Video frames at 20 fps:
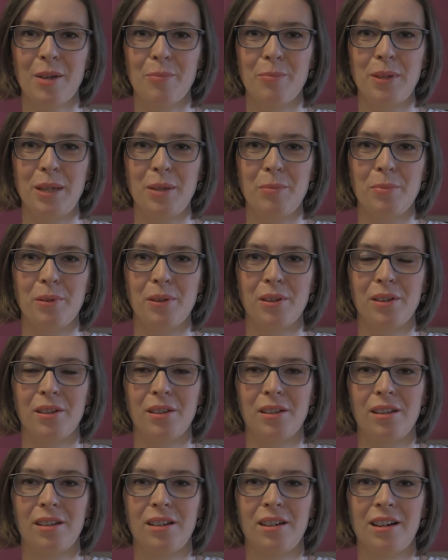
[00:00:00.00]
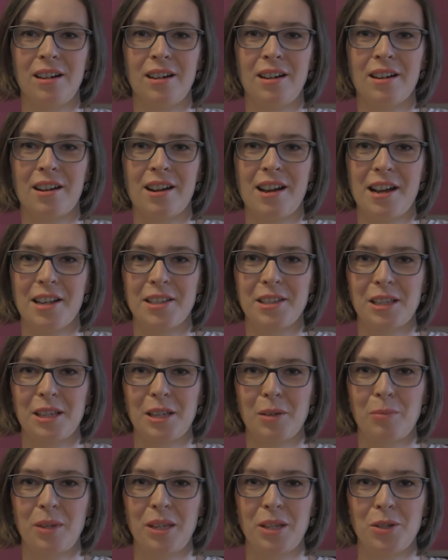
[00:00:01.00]
people are
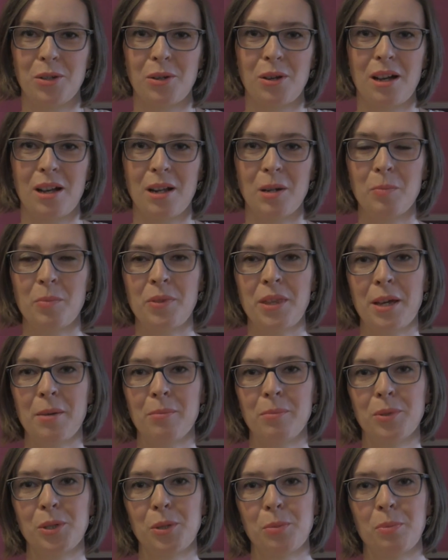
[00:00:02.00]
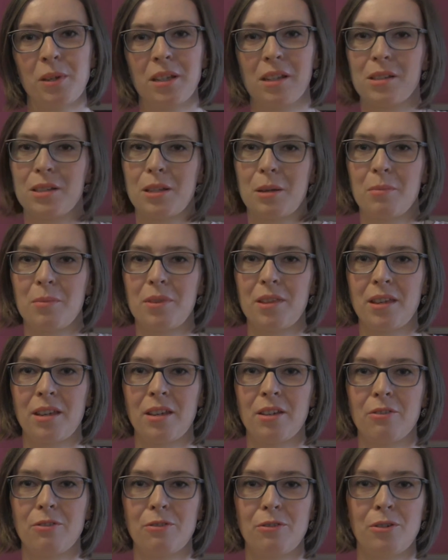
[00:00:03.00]
asking me to help them to pick
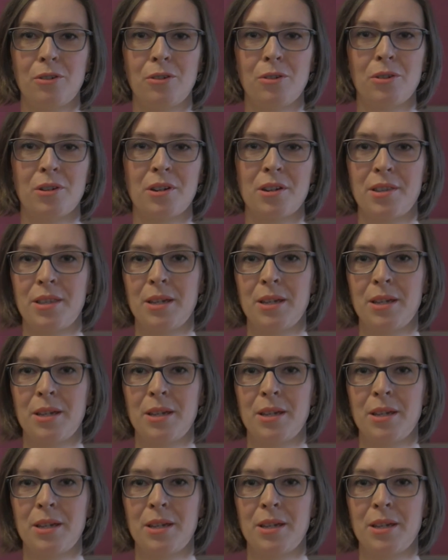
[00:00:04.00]
something for